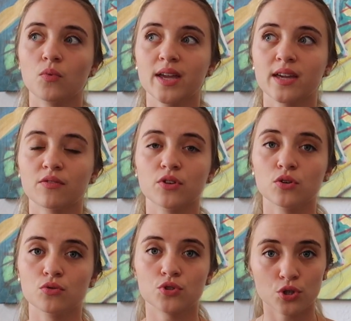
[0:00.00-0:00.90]
we give
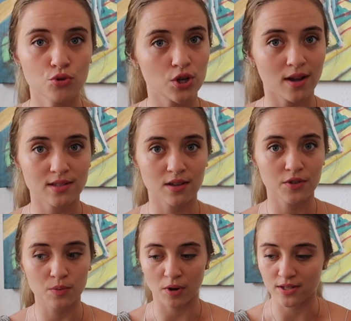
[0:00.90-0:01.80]
you 2 shots of
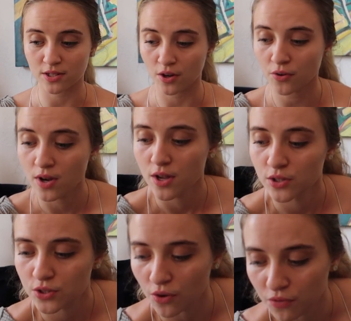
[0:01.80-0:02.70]
espresso.
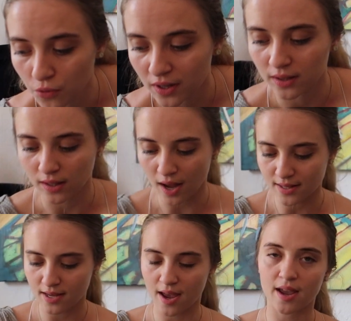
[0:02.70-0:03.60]
So for a
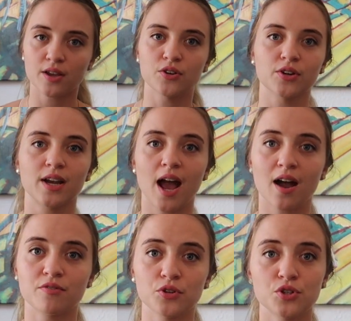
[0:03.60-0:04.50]
latte, you're gonna
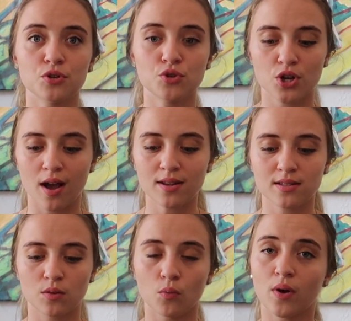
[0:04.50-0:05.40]
have your 2
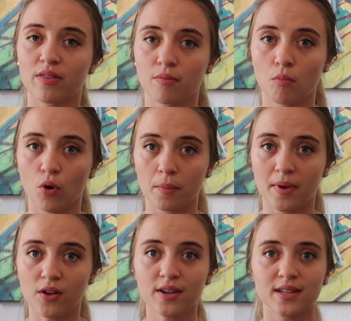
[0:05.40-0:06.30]
shots with more
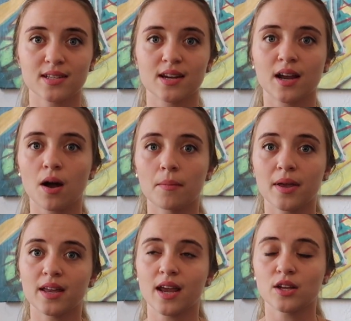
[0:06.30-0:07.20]
milk. It's gonna
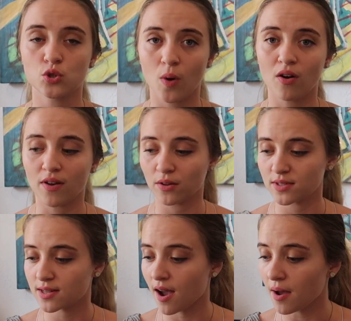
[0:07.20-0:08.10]
come in a
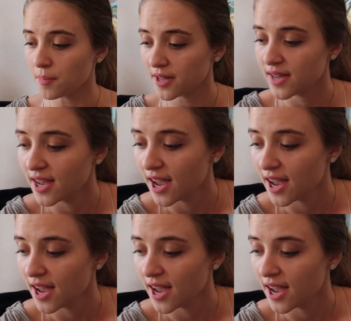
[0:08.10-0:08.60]
12-ounce cup.